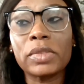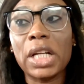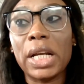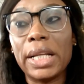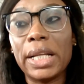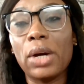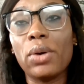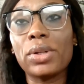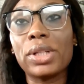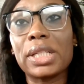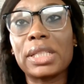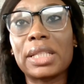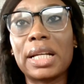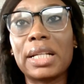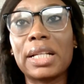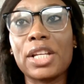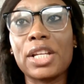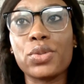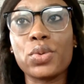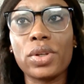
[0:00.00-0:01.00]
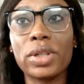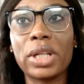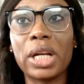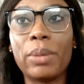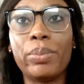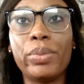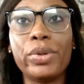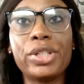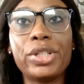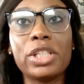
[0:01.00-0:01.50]
And I understand as well
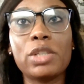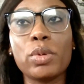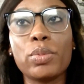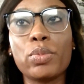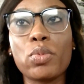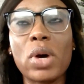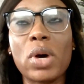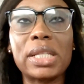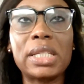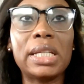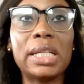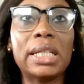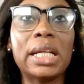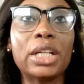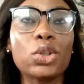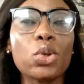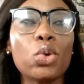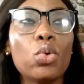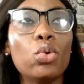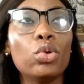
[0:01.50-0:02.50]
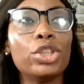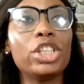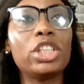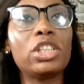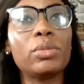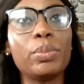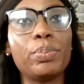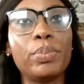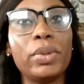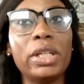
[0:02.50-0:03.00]
that British people are saying that, oh,
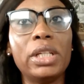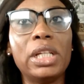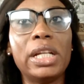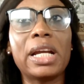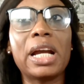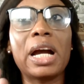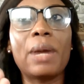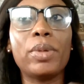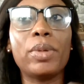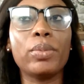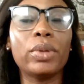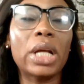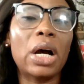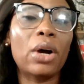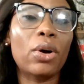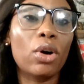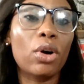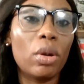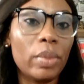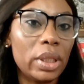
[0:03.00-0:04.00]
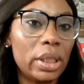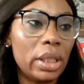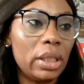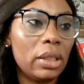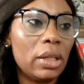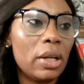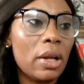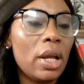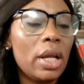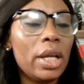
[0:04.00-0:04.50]
these illegal people that are coming in,